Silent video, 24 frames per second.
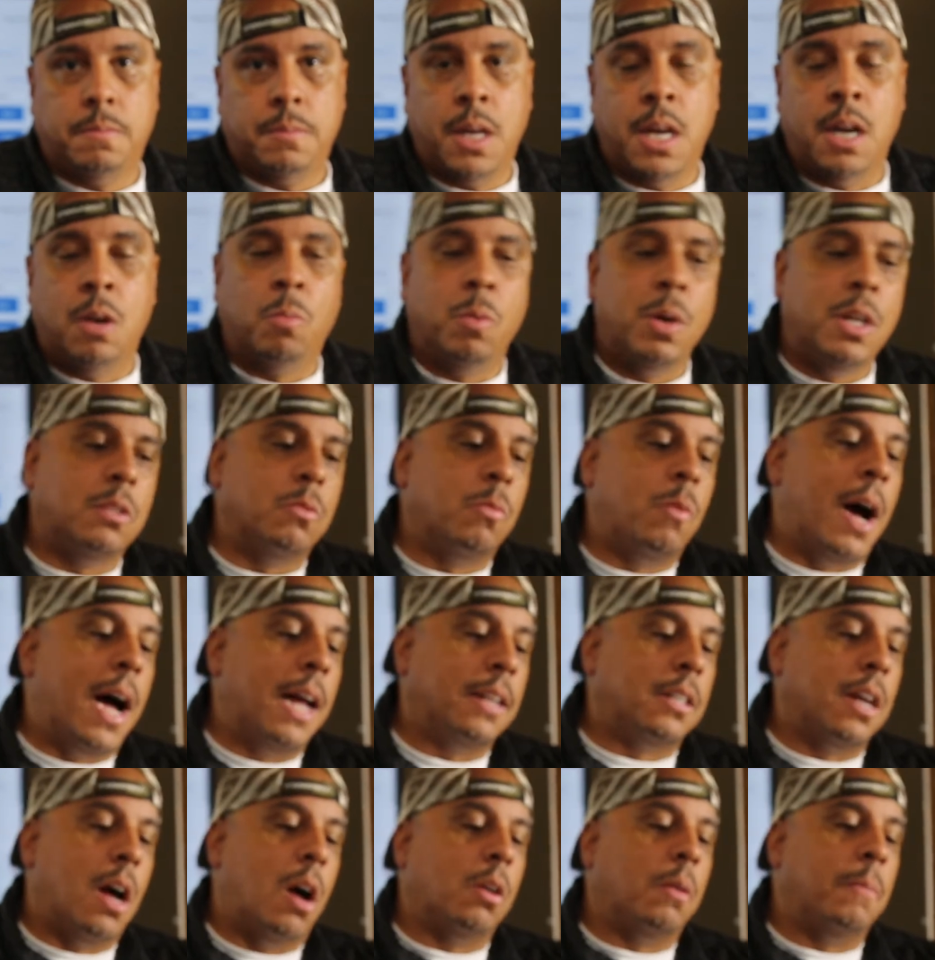And the reason why
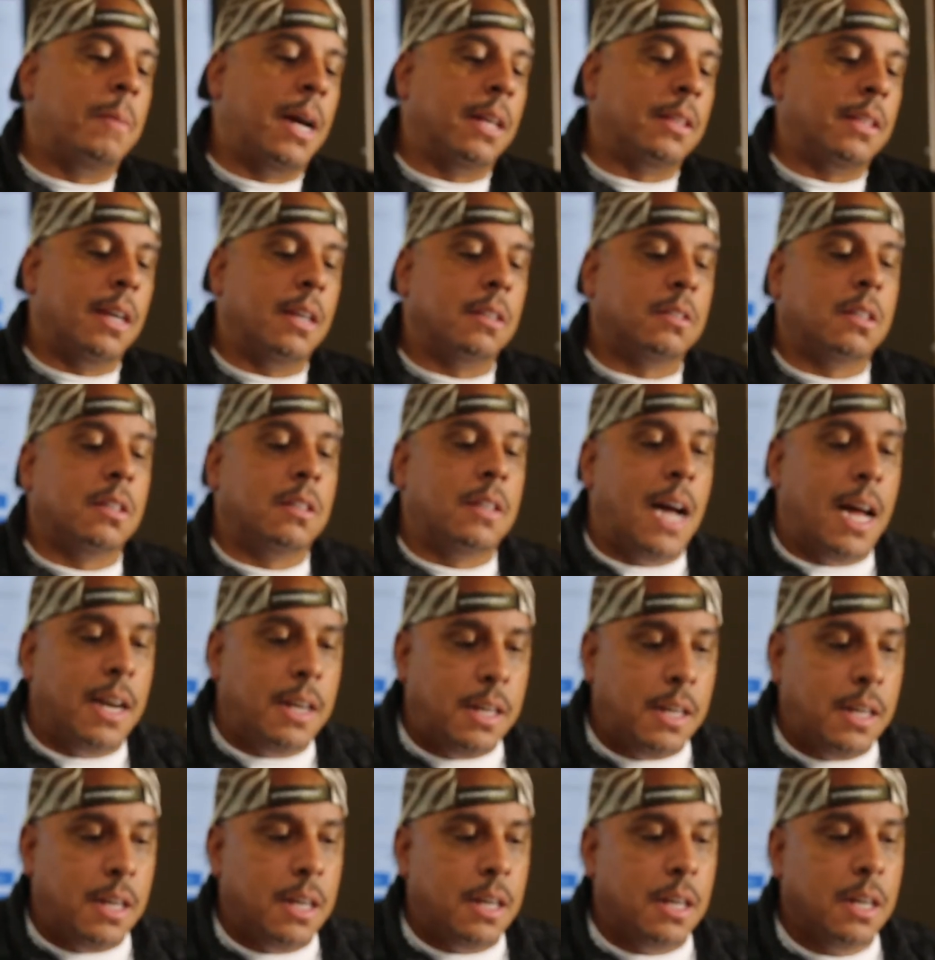I talk about that is because
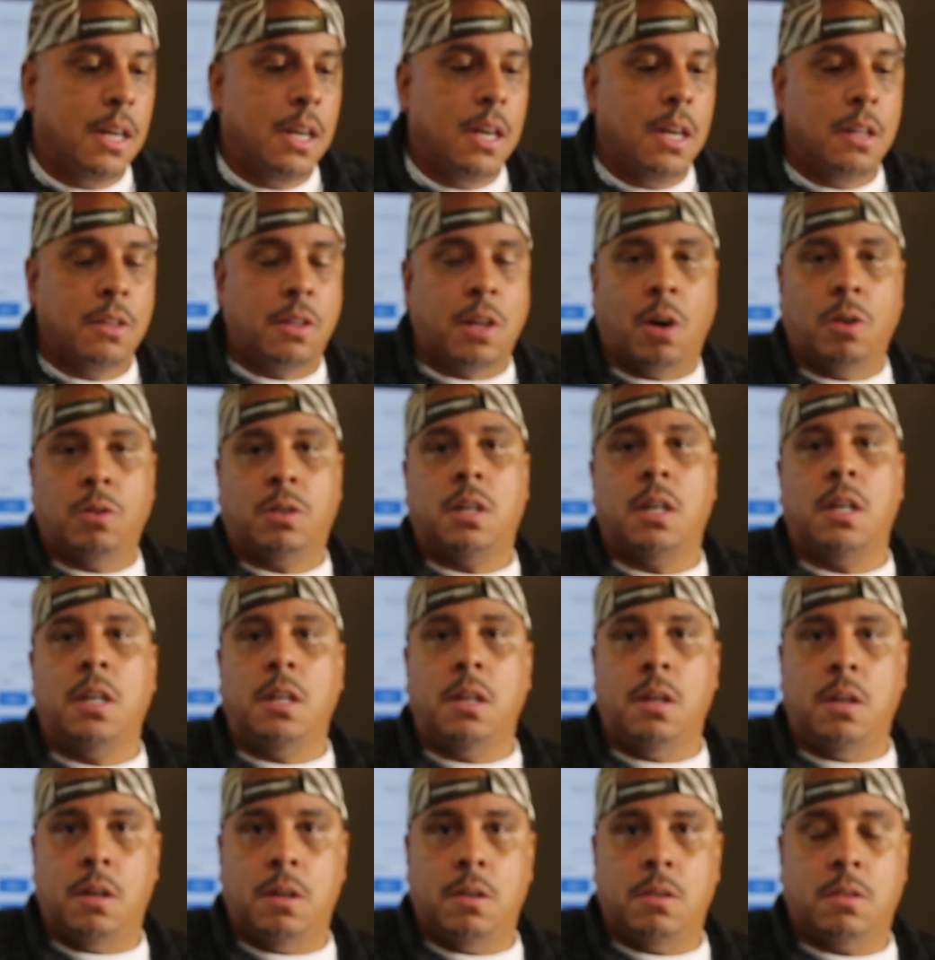I did 13
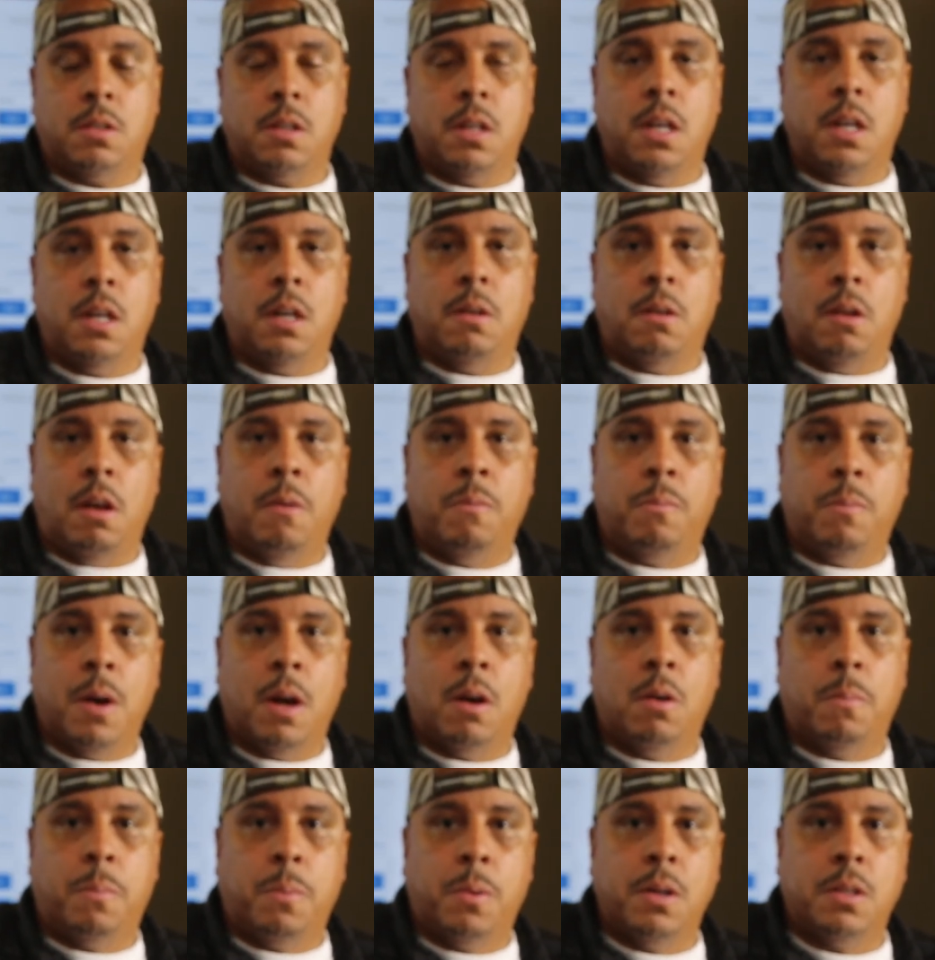years in
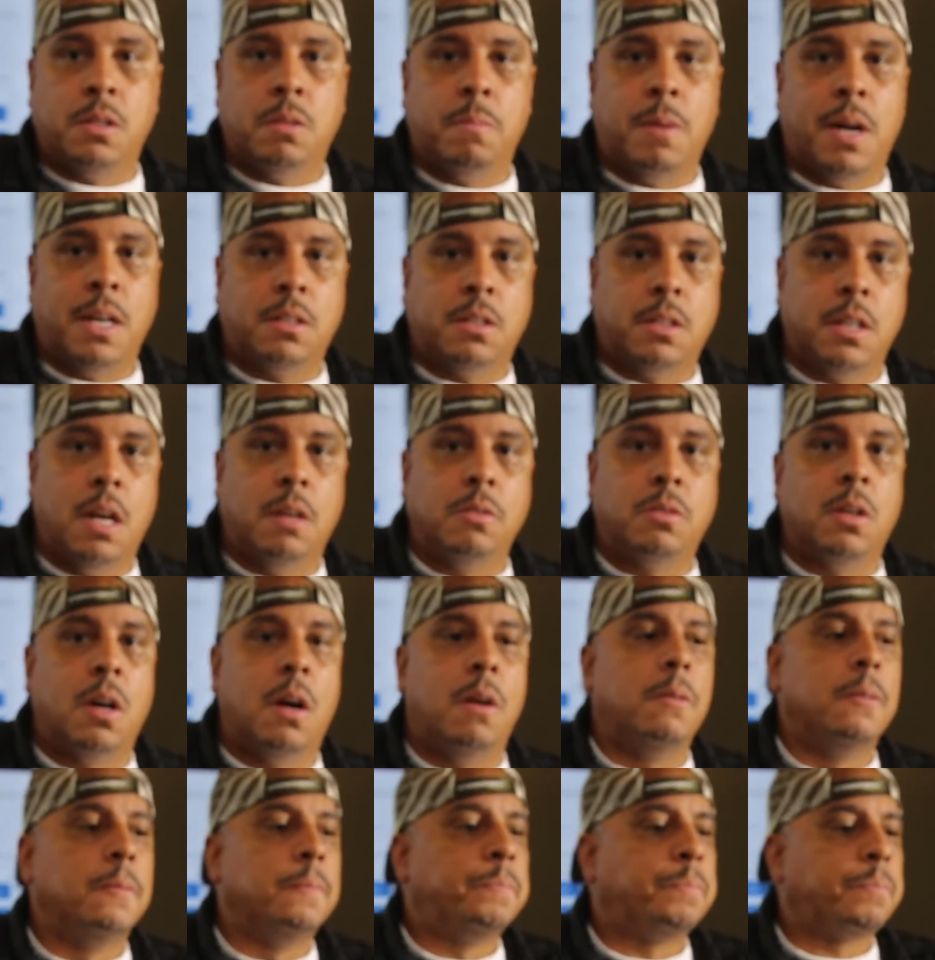federal prison myself.
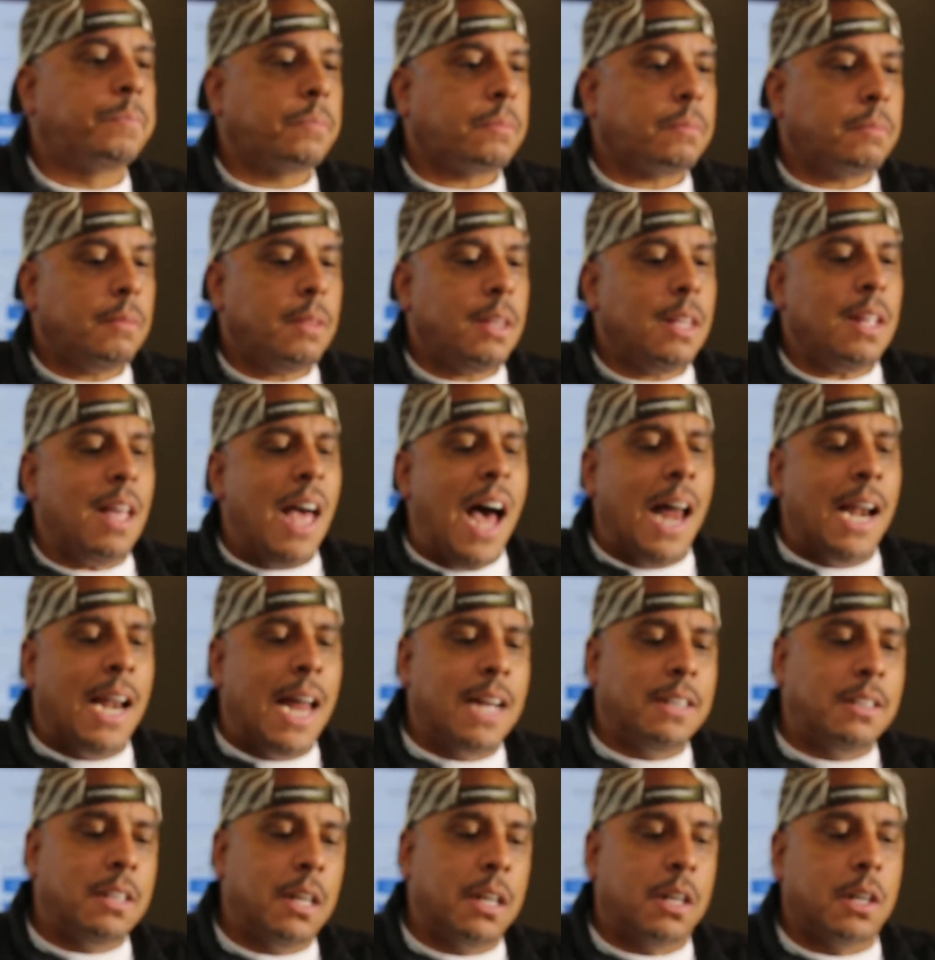So I
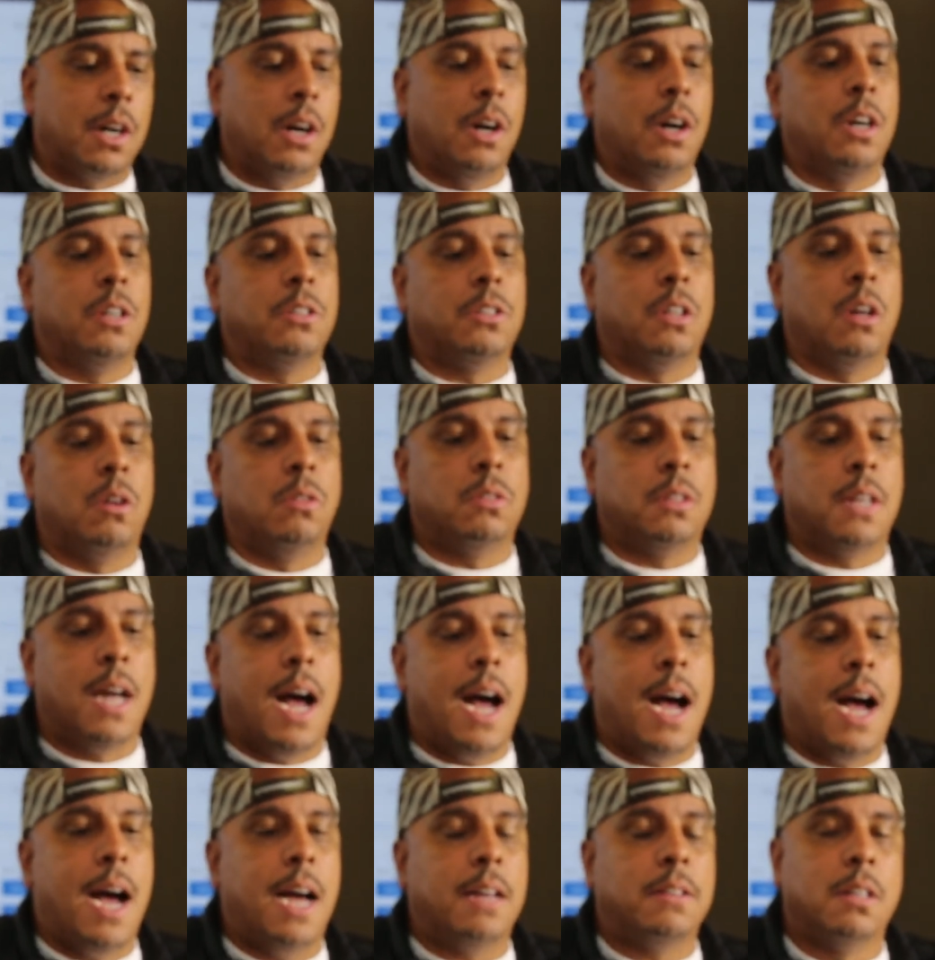like to encourage those
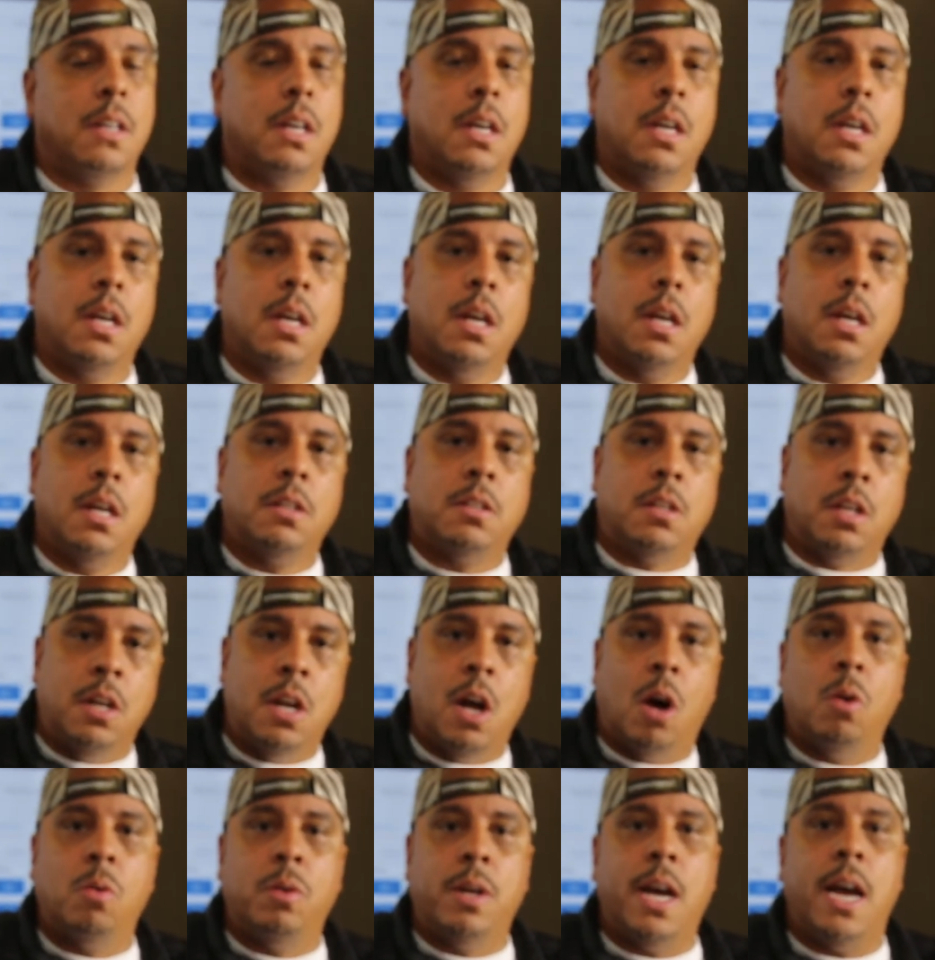guys to
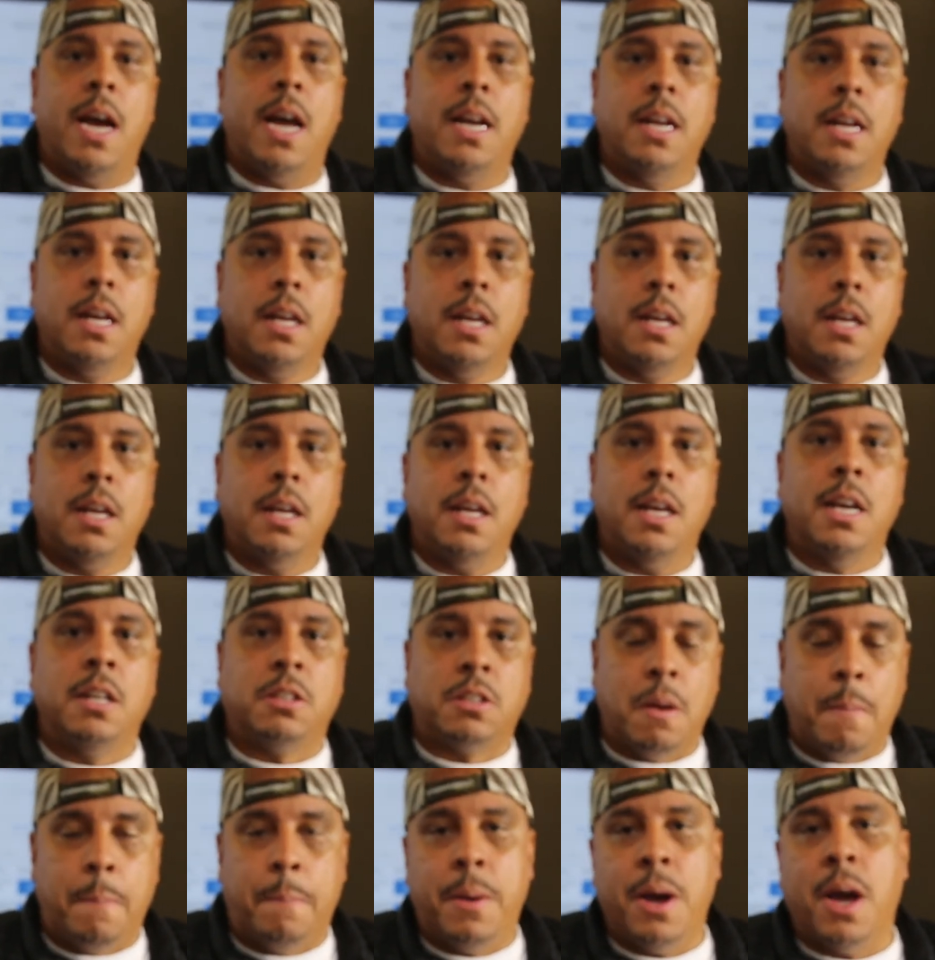know that
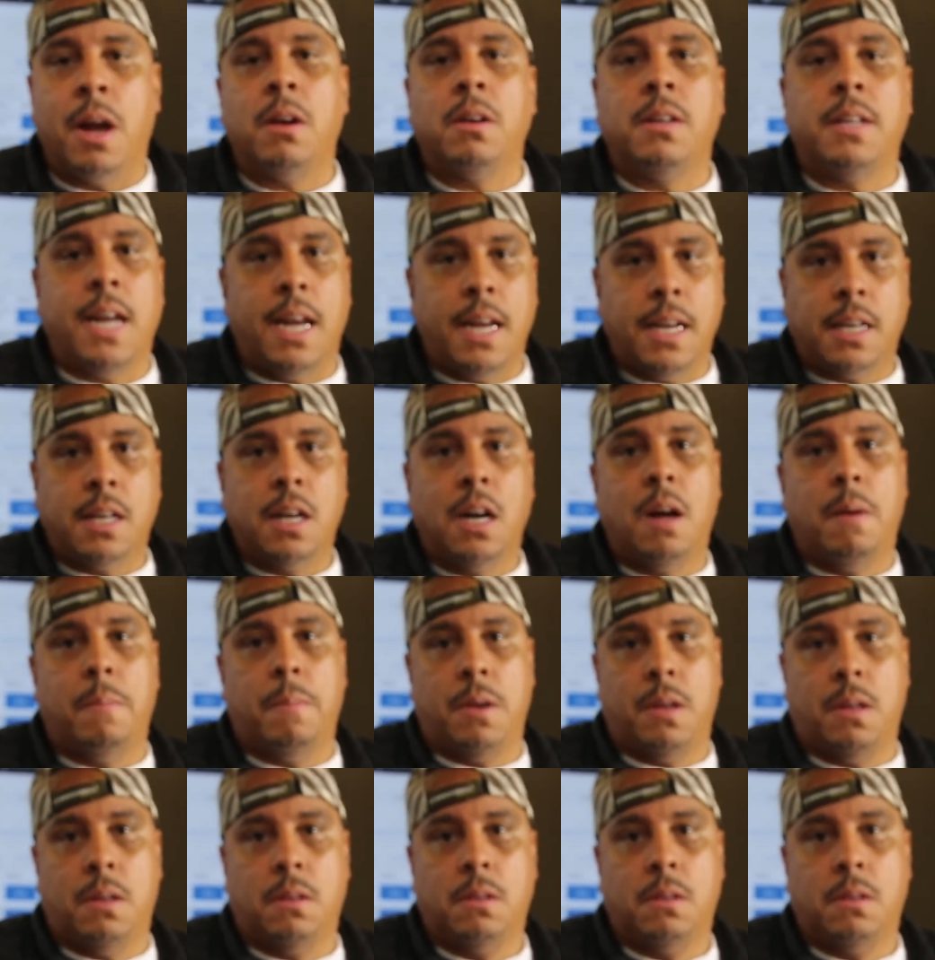it's a better day coming,